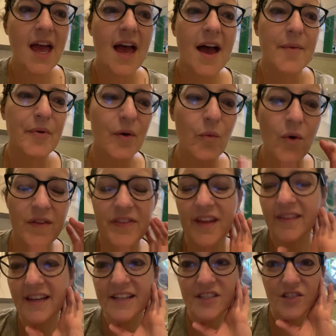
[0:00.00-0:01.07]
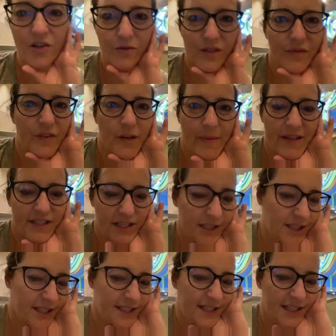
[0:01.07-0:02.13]
But one thing that is so different about
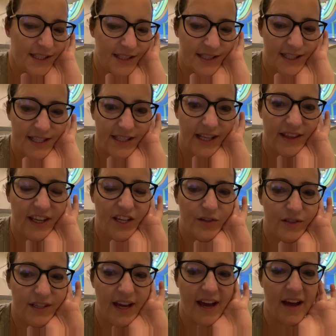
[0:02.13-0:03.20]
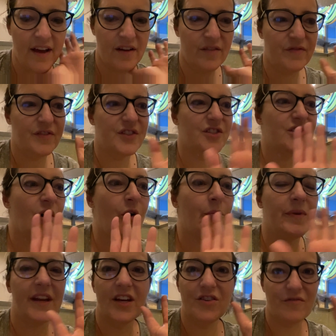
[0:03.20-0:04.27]
Sunshine Seasons is that they used to have so
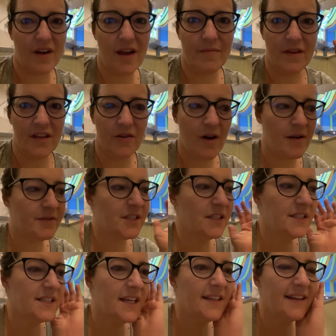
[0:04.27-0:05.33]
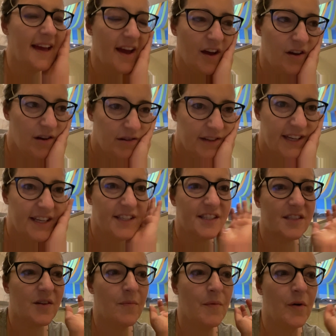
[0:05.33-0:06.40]
many great menu options, and now it is
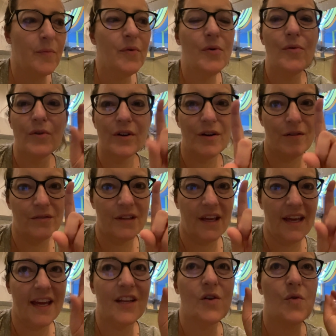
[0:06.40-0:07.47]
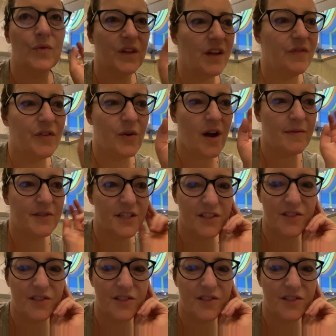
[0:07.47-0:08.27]
mobile order only and only a few options.